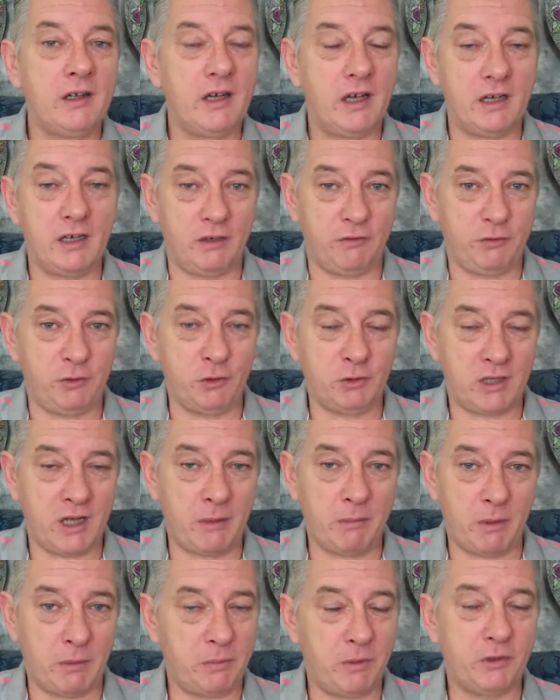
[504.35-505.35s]
And if you
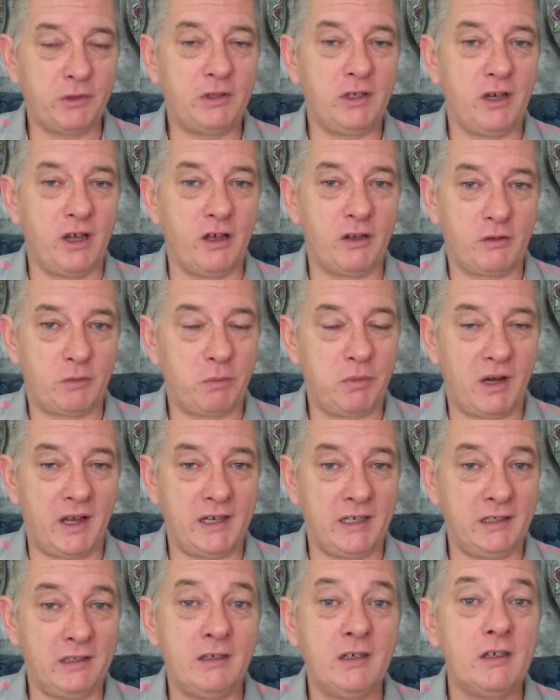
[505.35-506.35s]
come upon the earth
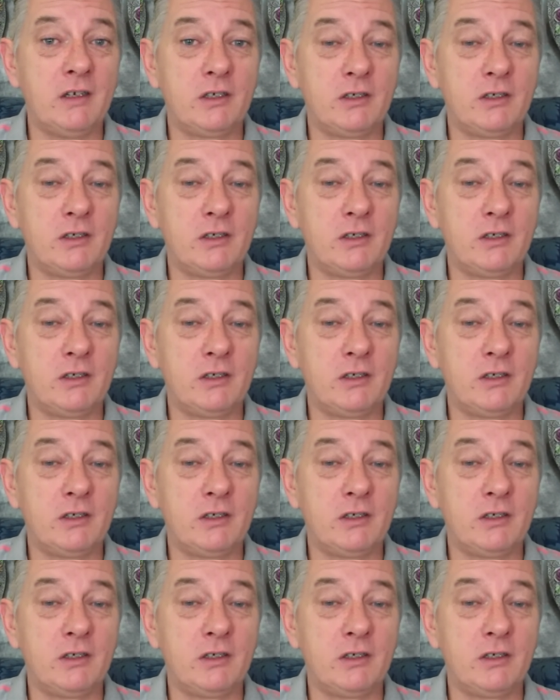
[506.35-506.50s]
plane,